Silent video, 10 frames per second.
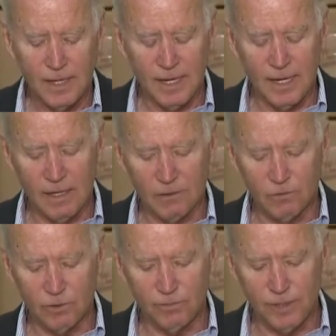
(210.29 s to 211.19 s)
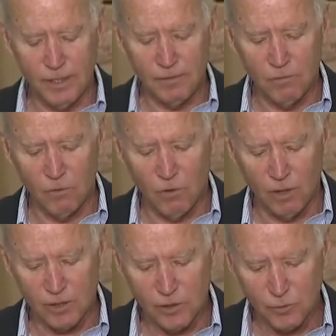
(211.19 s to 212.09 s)
would be
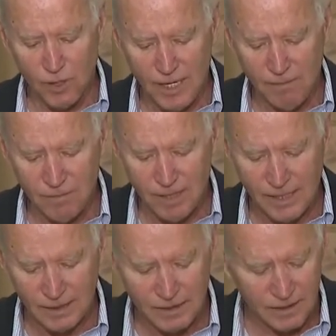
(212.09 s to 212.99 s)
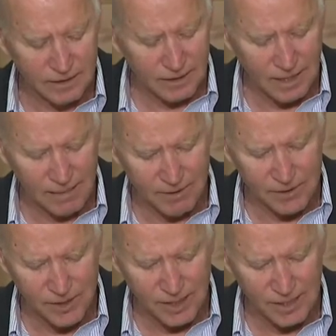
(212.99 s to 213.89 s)
more extreme, and
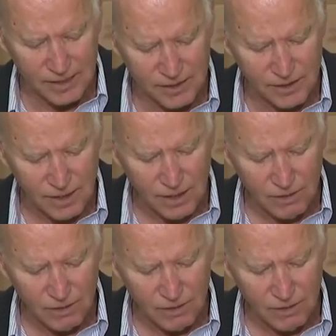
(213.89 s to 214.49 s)
climate change